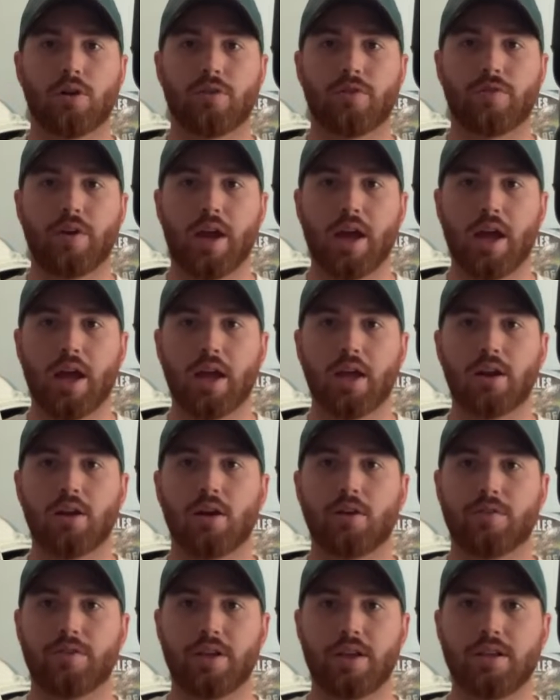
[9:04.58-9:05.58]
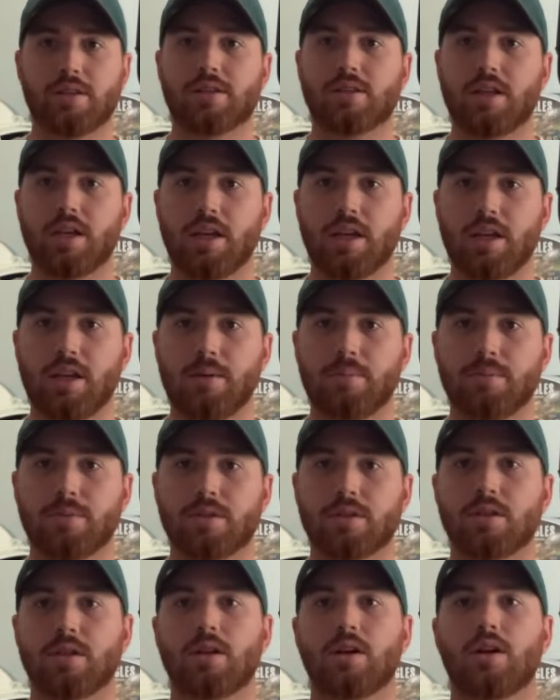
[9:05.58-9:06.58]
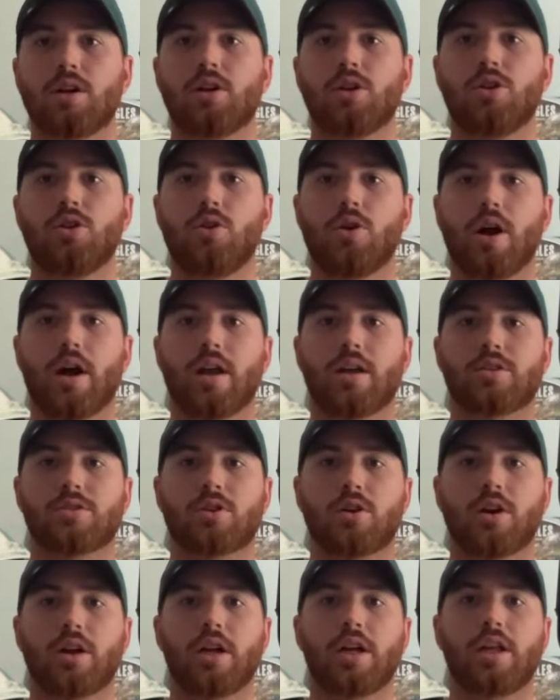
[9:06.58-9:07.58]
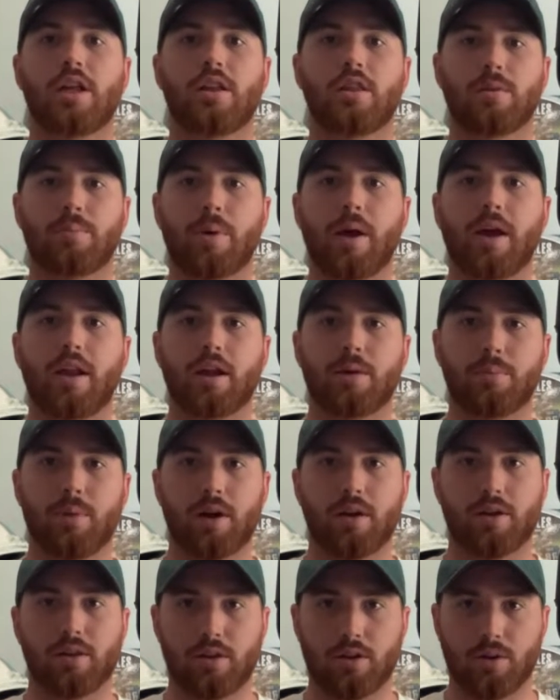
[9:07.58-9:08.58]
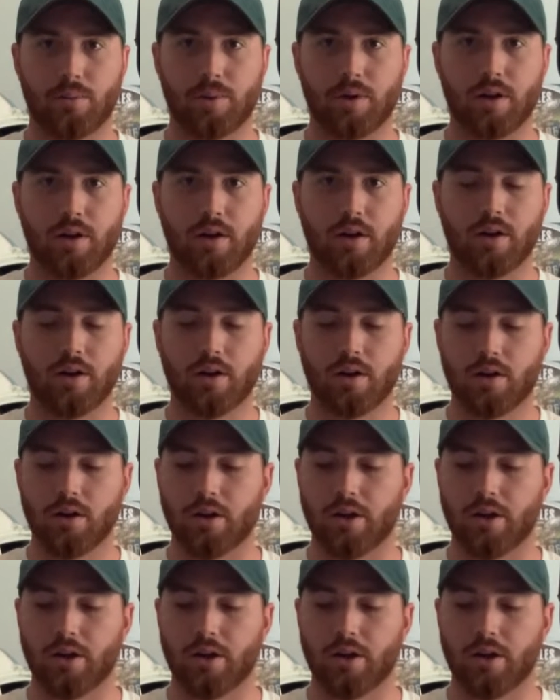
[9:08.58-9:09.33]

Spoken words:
fan of these teams, you got to start hitting the panic button a little bit here.